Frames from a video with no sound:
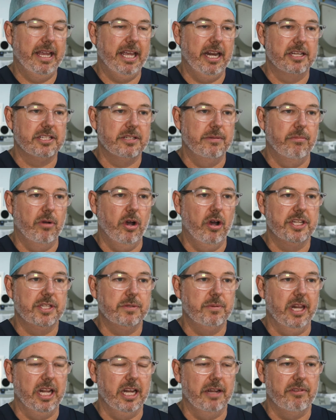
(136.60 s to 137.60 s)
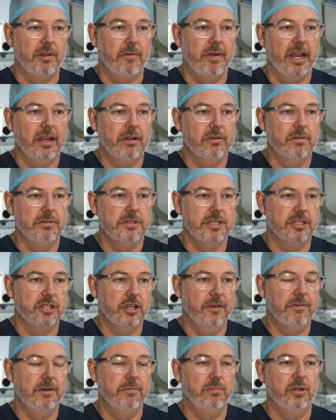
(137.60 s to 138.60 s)
get some mild swelling of their ankles. It's
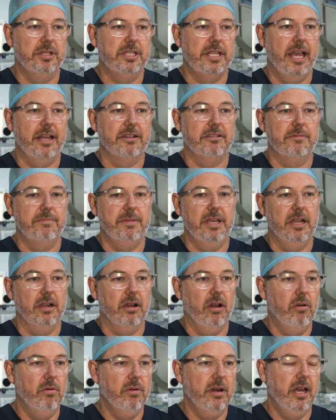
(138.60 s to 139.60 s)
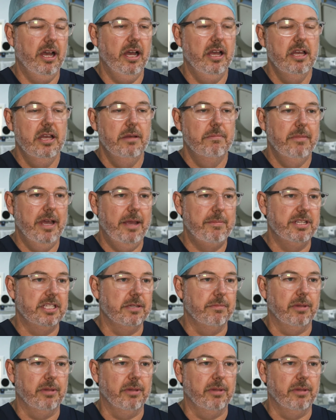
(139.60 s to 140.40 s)
often put down to being older, maybe some